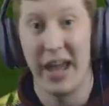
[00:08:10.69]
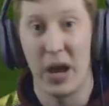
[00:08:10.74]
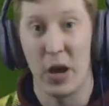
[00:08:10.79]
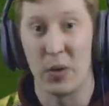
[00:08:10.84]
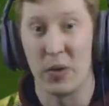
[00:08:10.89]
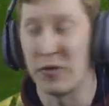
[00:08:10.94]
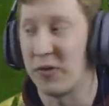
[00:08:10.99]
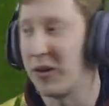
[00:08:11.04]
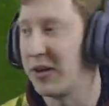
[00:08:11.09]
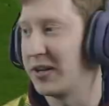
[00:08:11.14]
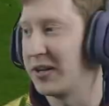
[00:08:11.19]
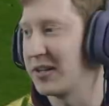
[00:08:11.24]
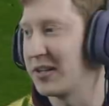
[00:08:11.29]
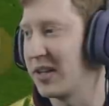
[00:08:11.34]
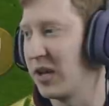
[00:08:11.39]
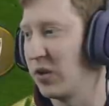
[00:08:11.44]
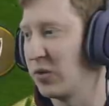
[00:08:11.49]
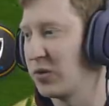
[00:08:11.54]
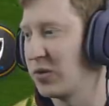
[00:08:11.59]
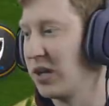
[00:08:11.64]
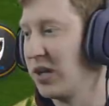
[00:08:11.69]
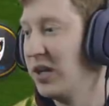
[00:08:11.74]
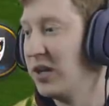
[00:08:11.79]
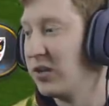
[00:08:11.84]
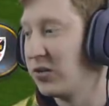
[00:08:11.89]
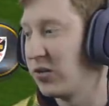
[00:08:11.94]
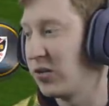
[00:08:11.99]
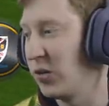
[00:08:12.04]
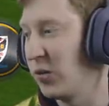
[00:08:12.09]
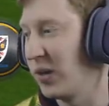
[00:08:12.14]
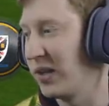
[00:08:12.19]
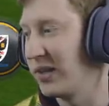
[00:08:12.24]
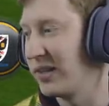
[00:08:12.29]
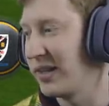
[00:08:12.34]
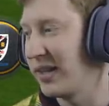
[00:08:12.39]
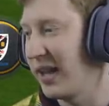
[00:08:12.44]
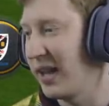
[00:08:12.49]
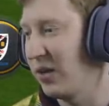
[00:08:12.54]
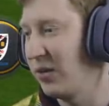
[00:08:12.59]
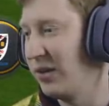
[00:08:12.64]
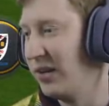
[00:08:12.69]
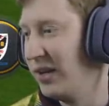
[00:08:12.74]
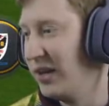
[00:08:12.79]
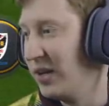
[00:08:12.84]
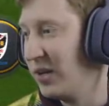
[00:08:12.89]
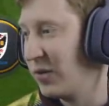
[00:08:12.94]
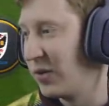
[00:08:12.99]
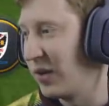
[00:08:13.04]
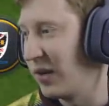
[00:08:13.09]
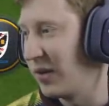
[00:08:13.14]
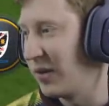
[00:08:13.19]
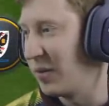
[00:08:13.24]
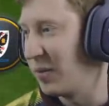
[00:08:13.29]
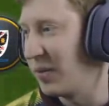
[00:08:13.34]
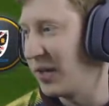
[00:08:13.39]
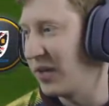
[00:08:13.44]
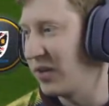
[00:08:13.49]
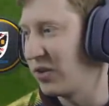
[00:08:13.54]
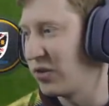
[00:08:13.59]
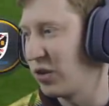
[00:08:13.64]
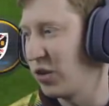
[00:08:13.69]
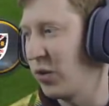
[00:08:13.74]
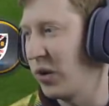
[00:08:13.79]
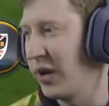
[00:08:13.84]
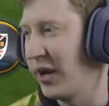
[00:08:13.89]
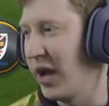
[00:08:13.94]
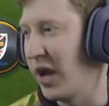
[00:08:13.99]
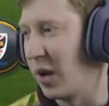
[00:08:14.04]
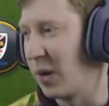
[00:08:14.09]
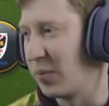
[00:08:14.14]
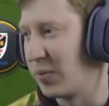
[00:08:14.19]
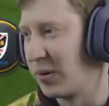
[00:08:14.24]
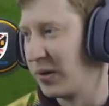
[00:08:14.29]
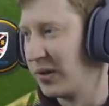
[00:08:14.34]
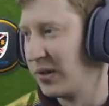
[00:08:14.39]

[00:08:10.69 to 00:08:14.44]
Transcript: Now we find ourselves 2-1 down rather than being 2-1 up